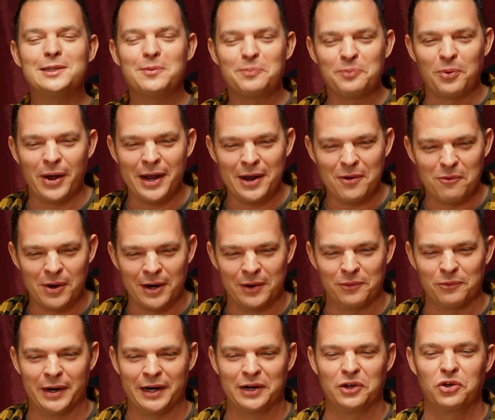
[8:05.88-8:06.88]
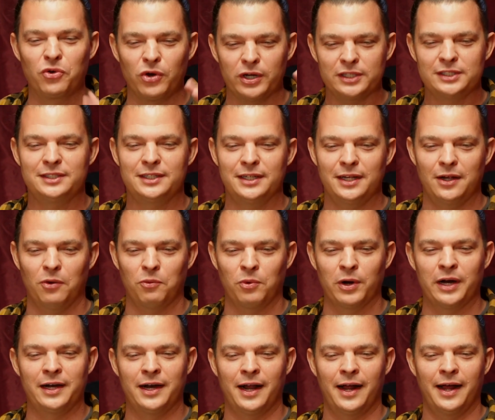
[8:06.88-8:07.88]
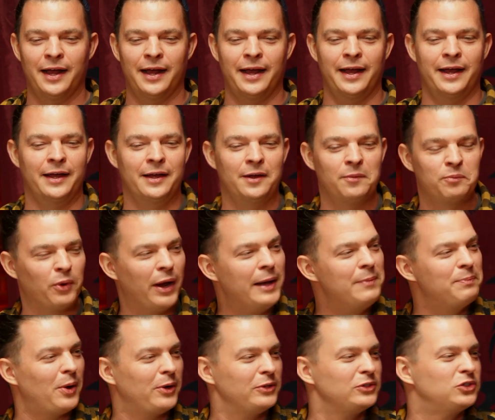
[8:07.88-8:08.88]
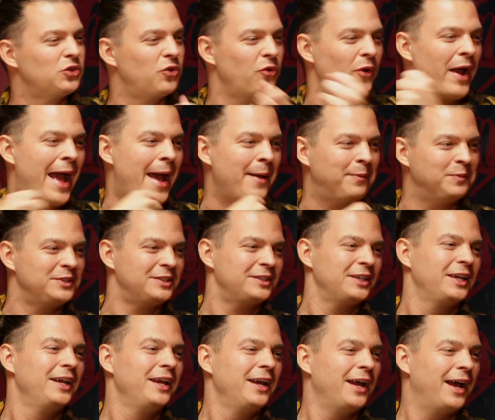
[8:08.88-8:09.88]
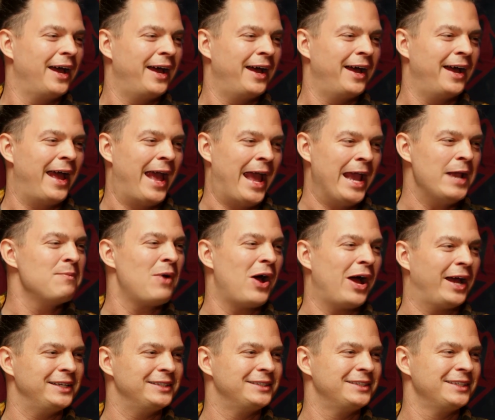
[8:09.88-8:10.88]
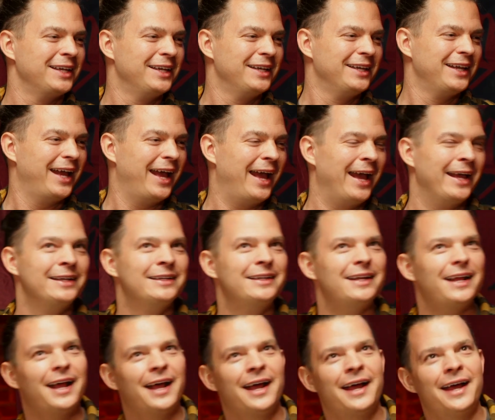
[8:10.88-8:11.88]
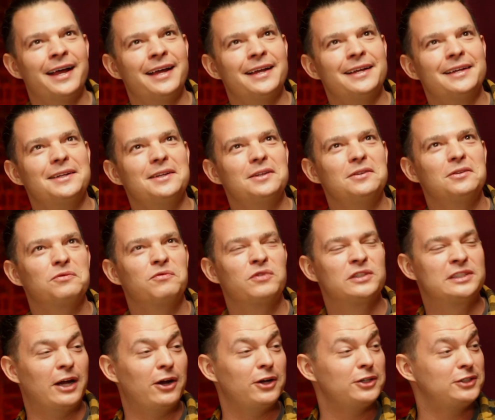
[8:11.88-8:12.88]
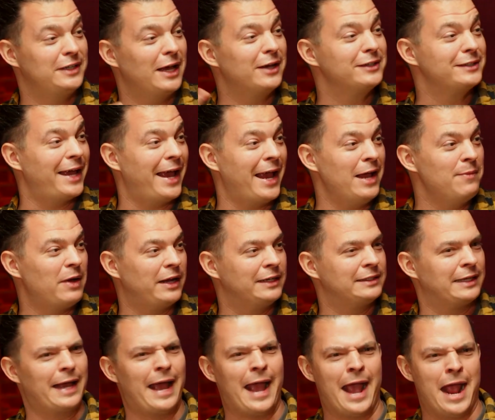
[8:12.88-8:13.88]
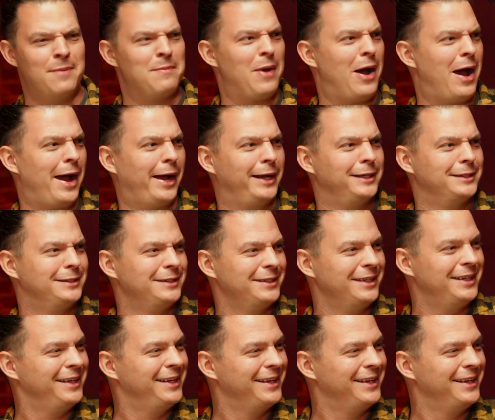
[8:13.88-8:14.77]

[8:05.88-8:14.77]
boys. a point when when Kristen, when uh, Breakbones grabs uh, Aemond, and uh, Viserys yells at Aemond. He's like, Aemond. Yeah.